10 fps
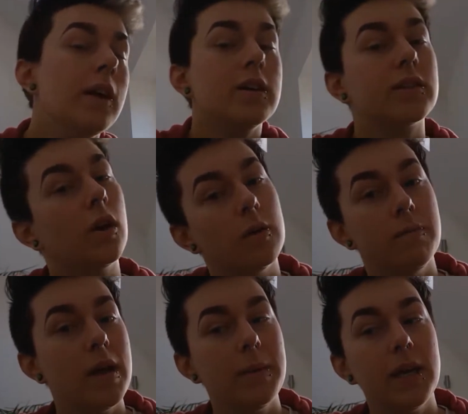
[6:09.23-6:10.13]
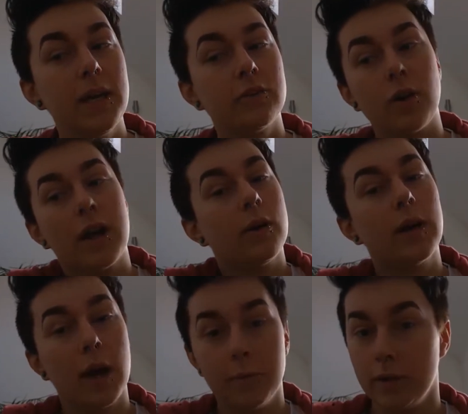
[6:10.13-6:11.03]
So maybe try
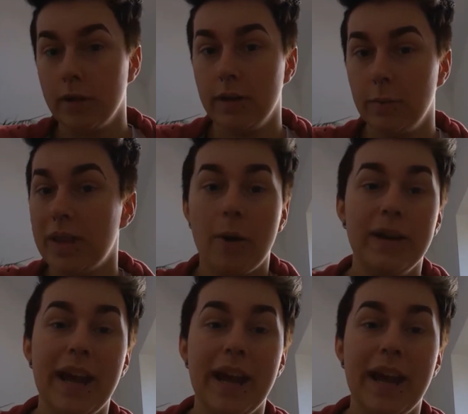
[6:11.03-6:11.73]
going out without